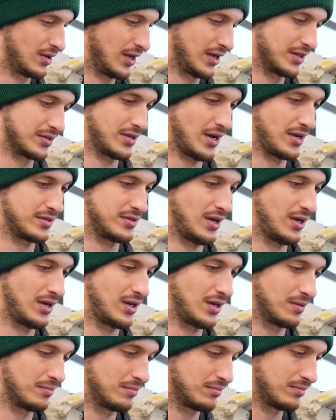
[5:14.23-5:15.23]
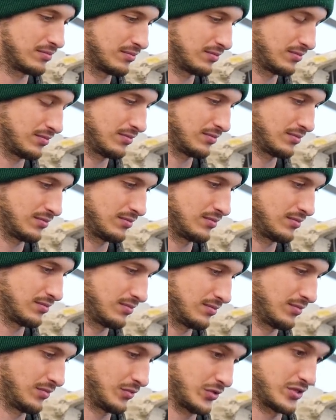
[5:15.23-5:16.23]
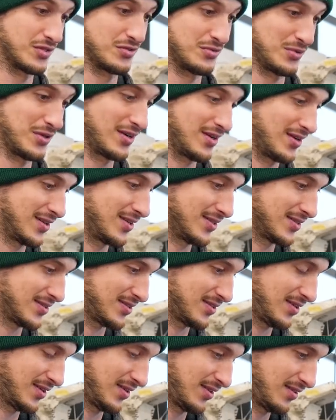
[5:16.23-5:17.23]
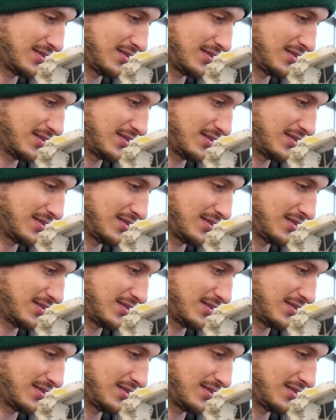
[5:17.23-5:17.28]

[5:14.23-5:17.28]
in titanium, which is what it is.